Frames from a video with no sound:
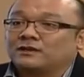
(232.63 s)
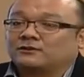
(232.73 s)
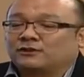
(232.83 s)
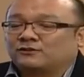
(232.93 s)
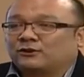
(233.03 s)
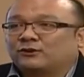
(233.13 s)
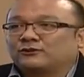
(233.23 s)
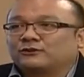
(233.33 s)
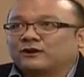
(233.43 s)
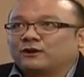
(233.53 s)
So it's
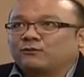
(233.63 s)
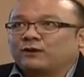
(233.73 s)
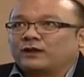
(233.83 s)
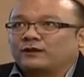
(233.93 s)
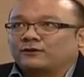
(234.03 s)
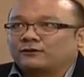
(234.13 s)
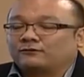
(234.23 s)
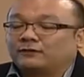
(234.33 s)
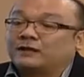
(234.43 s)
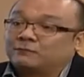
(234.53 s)
also our way
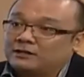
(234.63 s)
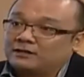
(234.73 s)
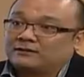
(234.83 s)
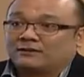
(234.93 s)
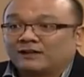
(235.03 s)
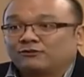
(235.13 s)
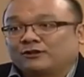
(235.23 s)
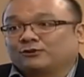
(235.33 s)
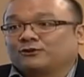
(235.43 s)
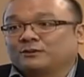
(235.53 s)
of leveling the
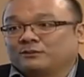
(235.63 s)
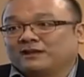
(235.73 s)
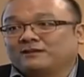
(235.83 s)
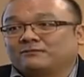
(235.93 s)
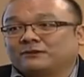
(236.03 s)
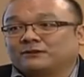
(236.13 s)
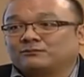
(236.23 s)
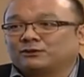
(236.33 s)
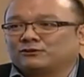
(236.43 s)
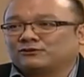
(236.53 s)
regulatory playing
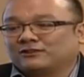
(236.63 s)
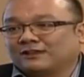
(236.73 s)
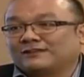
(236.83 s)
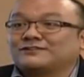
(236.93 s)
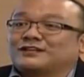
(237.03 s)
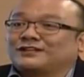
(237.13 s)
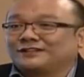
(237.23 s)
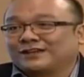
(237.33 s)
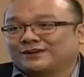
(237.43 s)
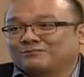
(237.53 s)
field, because essentially
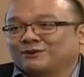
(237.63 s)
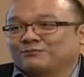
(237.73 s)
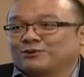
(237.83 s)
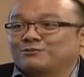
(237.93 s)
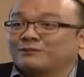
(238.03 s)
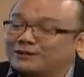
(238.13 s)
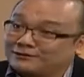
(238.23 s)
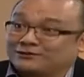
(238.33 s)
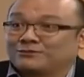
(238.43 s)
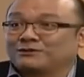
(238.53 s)
they are performing
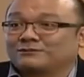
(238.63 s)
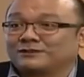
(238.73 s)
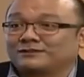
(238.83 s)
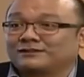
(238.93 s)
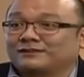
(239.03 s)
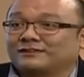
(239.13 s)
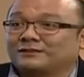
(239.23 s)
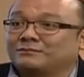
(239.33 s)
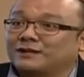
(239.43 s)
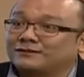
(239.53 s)
money service business,
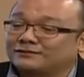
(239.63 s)
and money